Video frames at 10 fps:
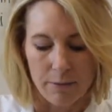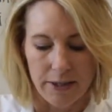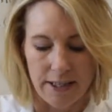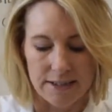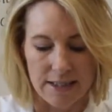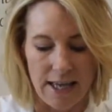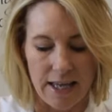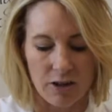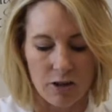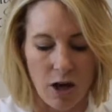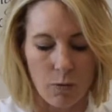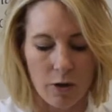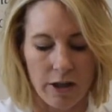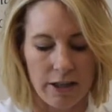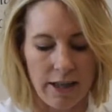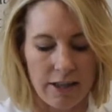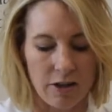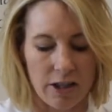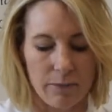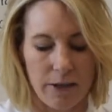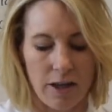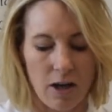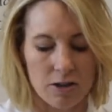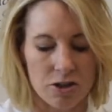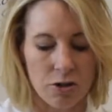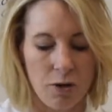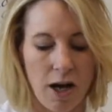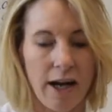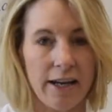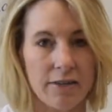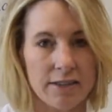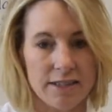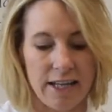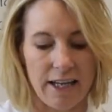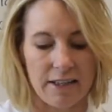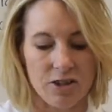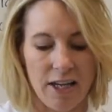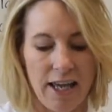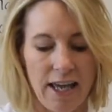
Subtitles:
because then you're not worried that you're going to be too high on the stage